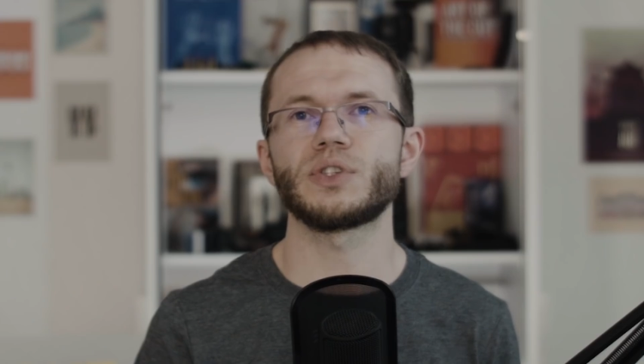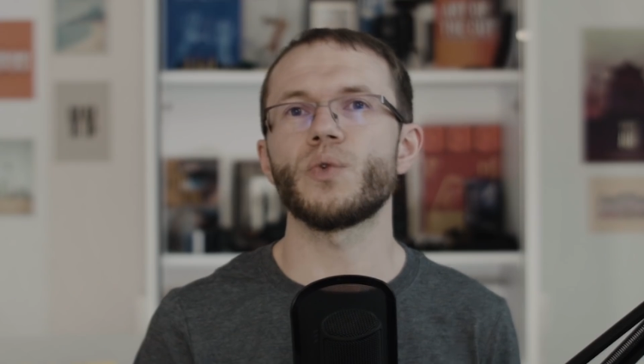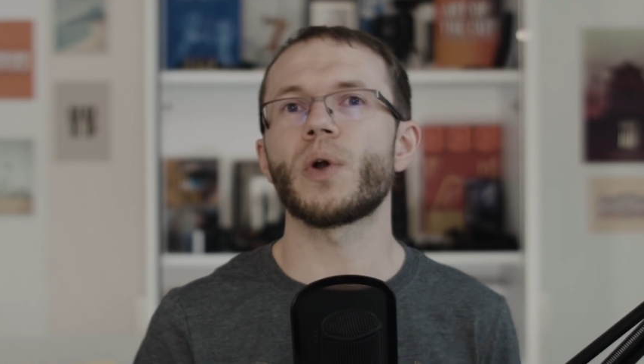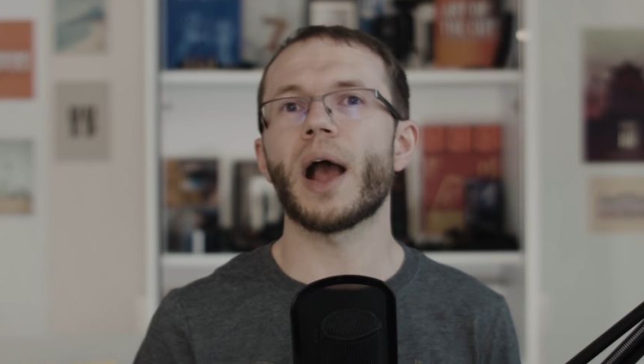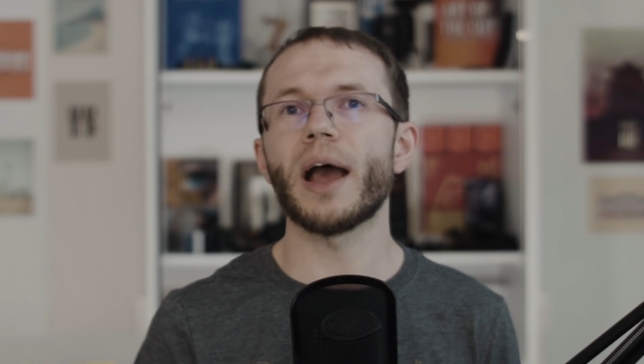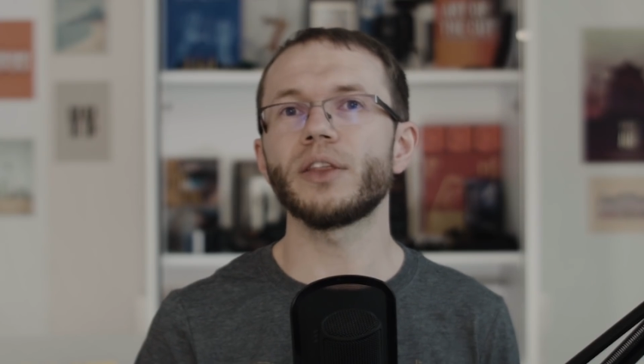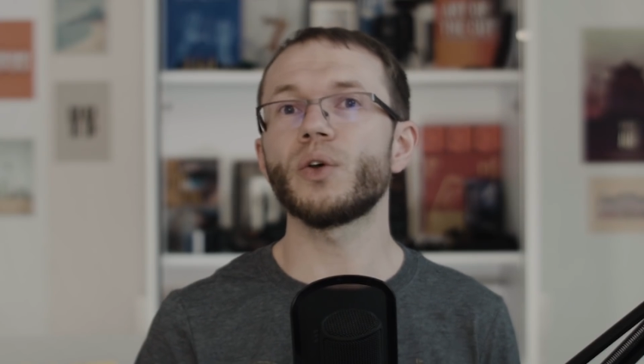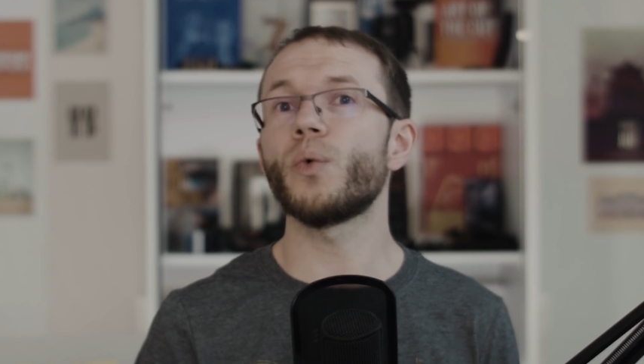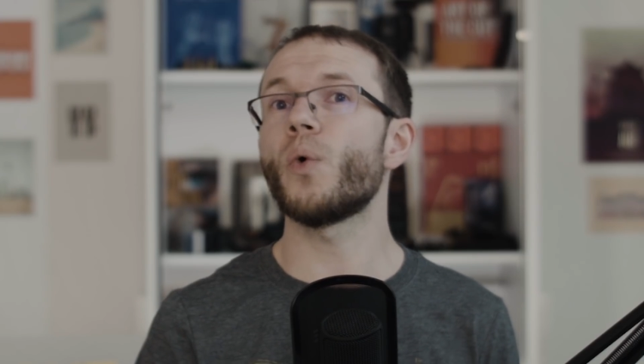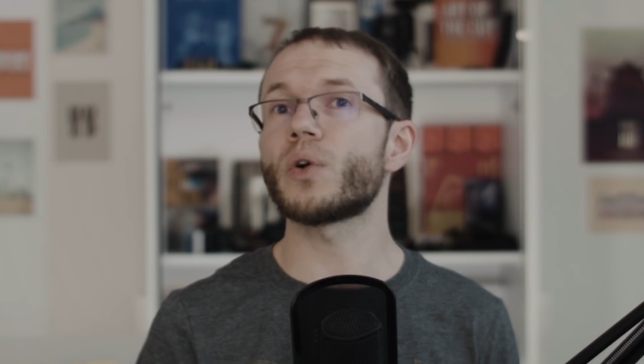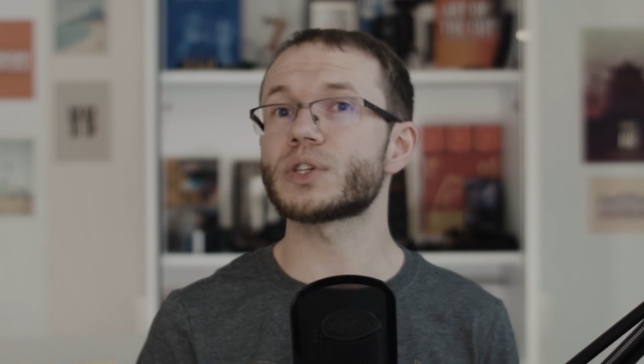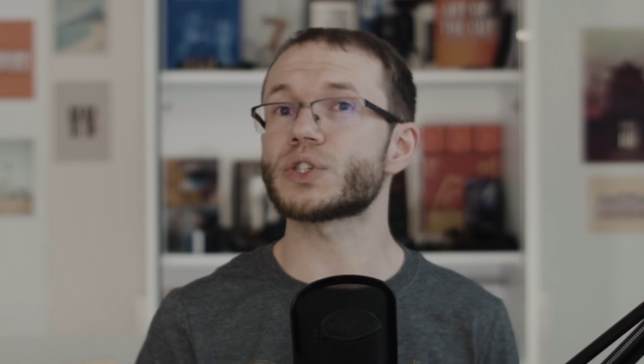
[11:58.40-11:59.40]
So Kyno
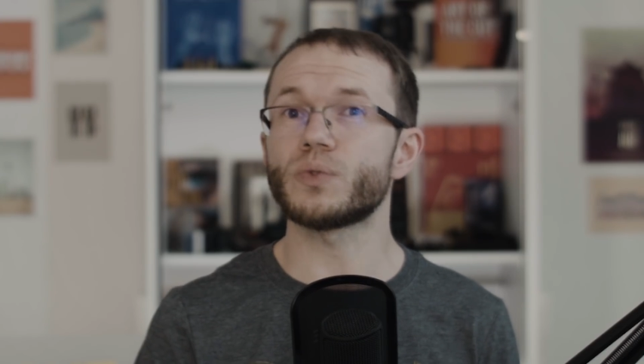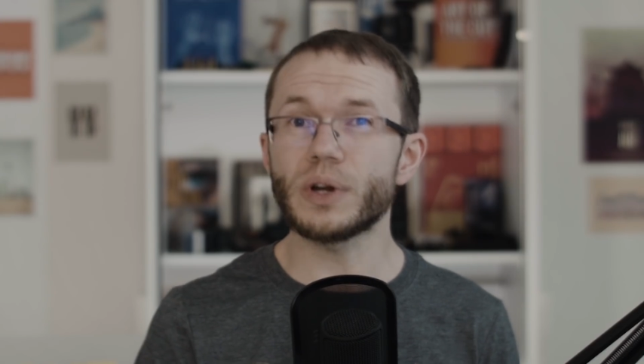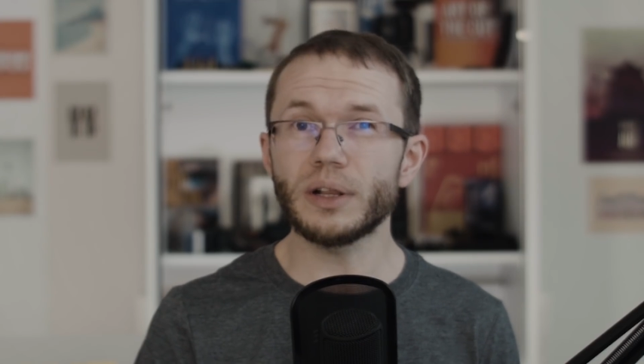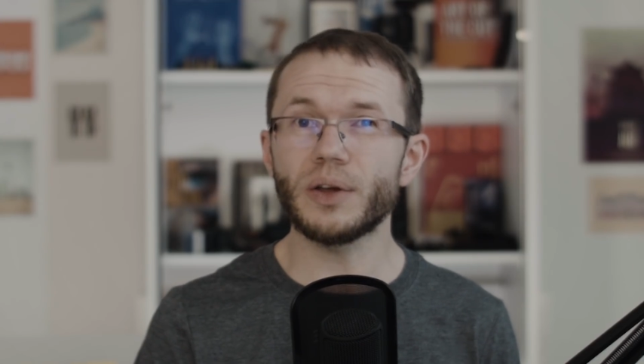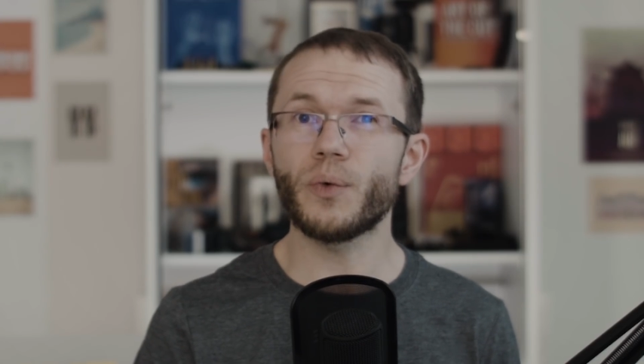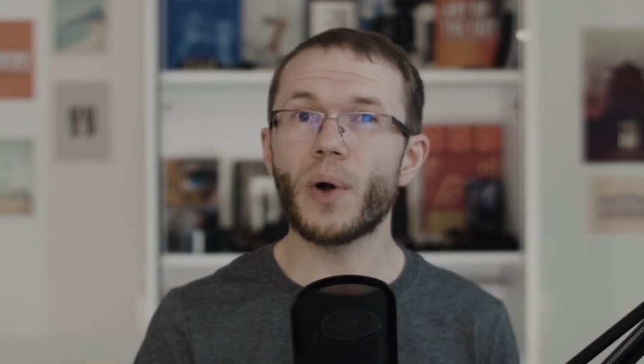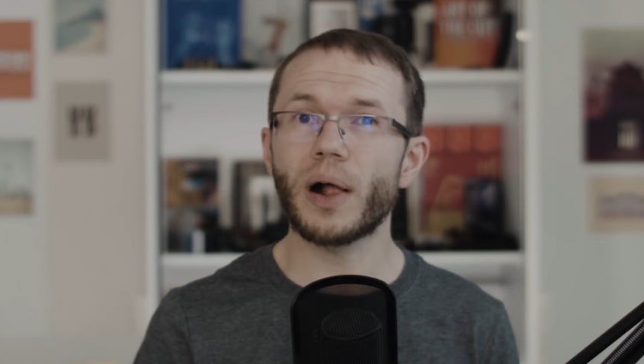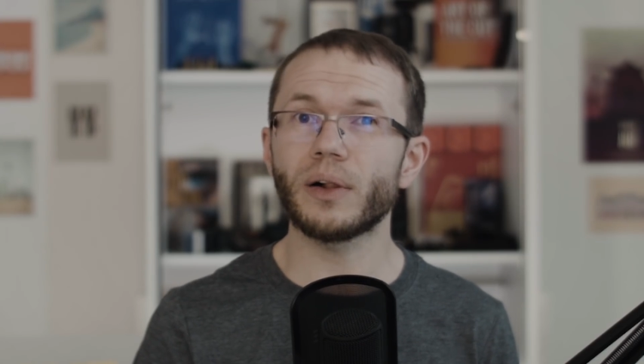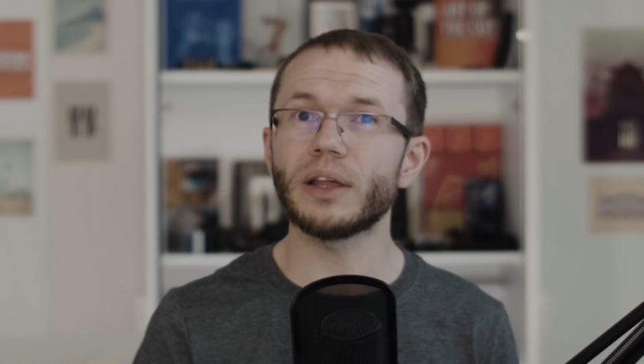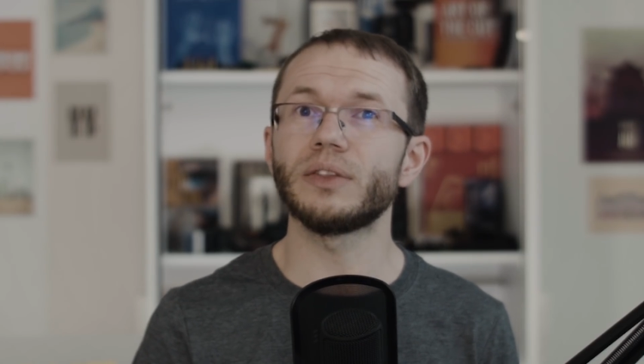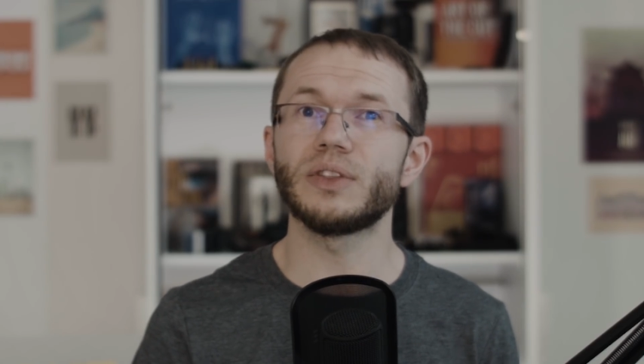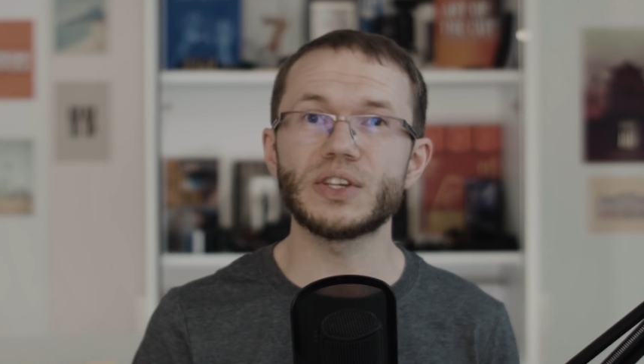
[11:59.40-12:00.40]
works really well
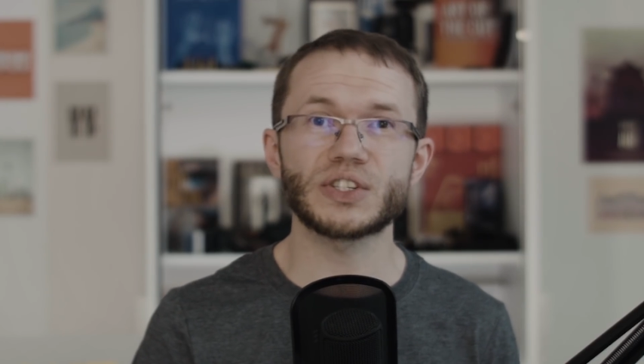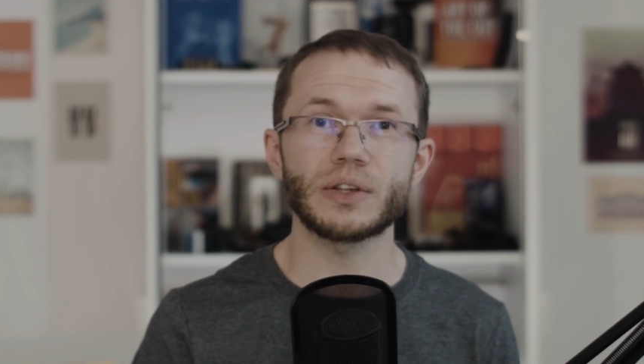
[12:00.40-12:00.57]
in this